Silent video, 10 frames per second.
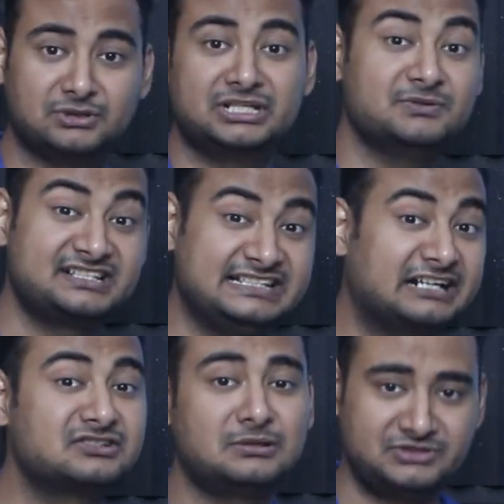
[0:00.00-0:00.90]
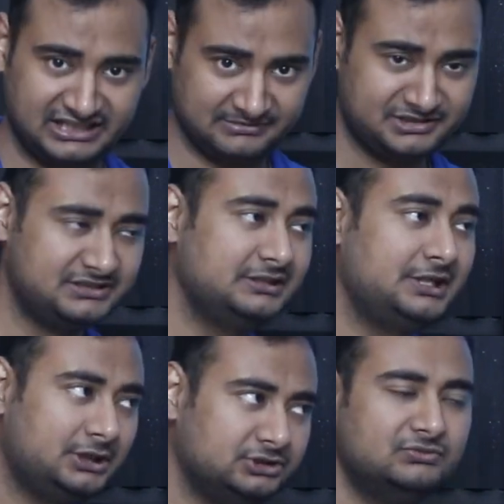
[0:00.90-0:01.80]
multiple sub-segments,
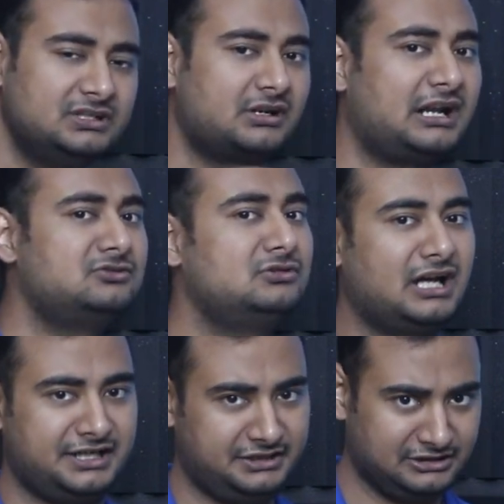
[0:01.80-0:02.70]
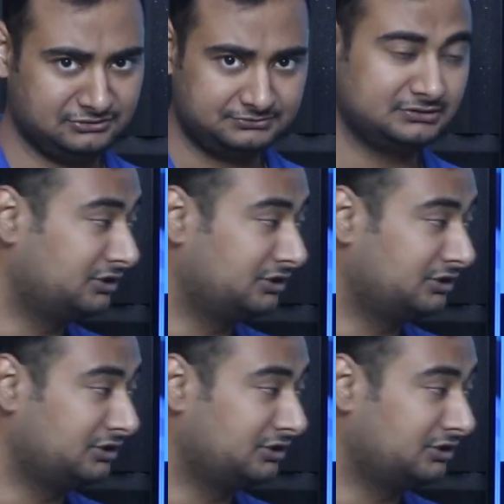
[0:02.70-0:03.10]
you will try to tie it down.